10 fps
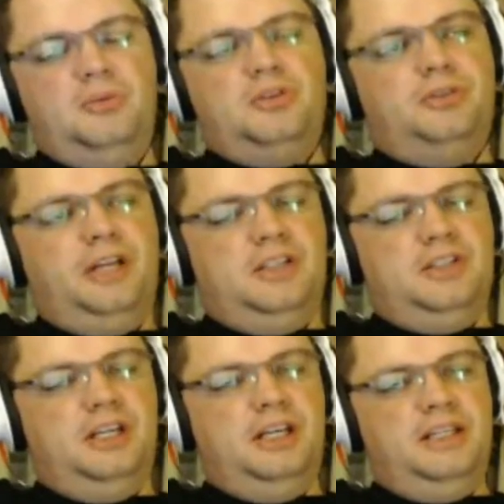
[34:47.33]
of
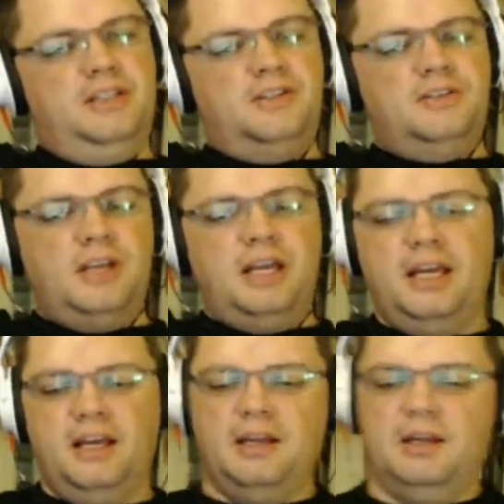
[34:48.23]
fantasy, it's
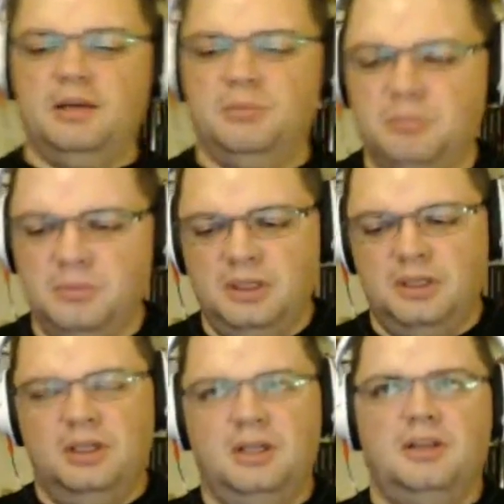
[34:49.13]
they
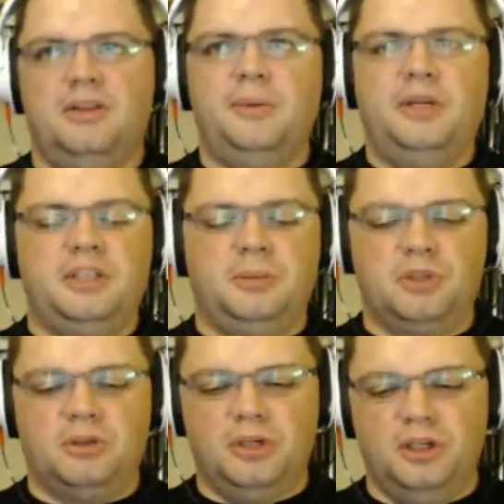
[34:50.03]
went up to
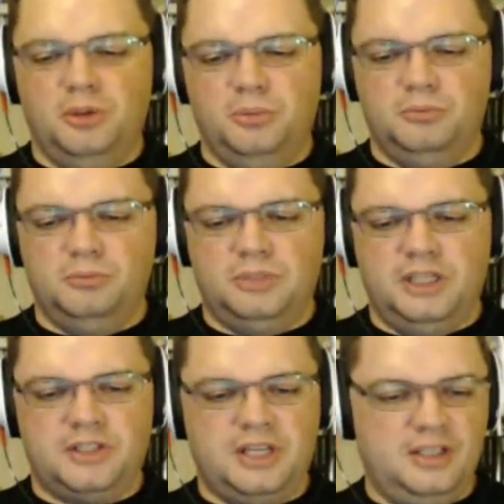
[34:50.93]
the room,
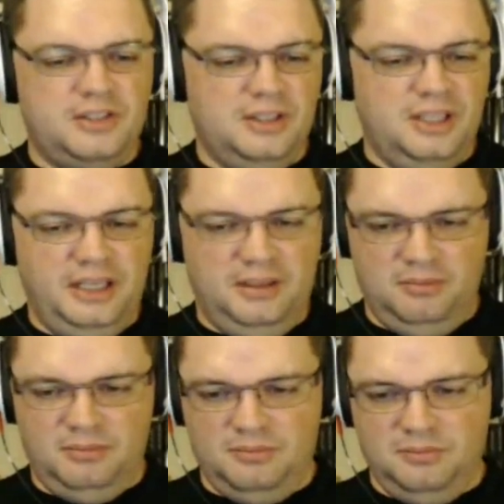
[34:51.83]
kiss, and then
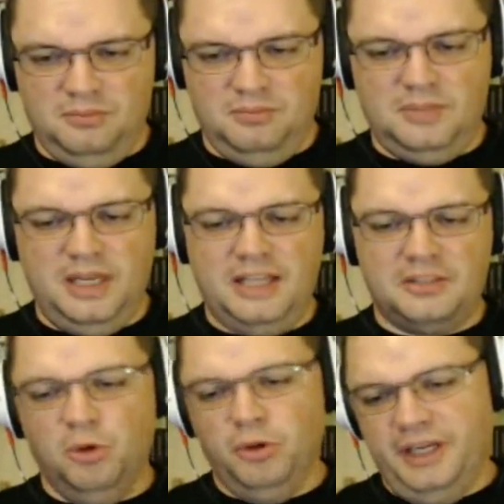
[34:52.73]
the next
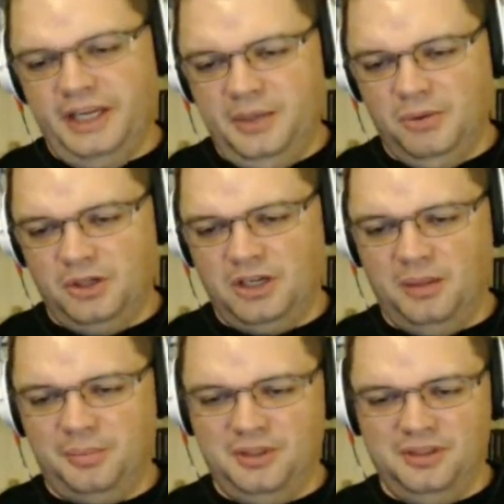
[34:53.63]
morning he woke
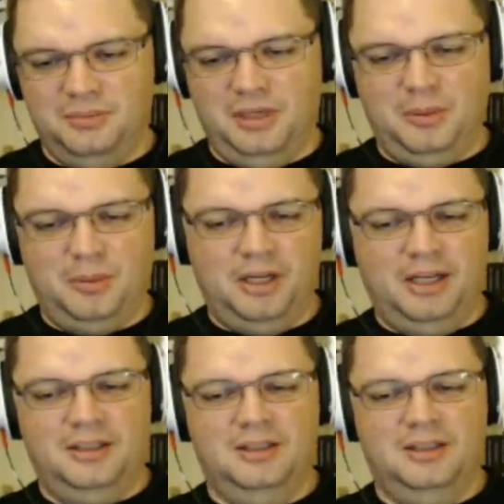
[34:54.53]
up and blah blah blah.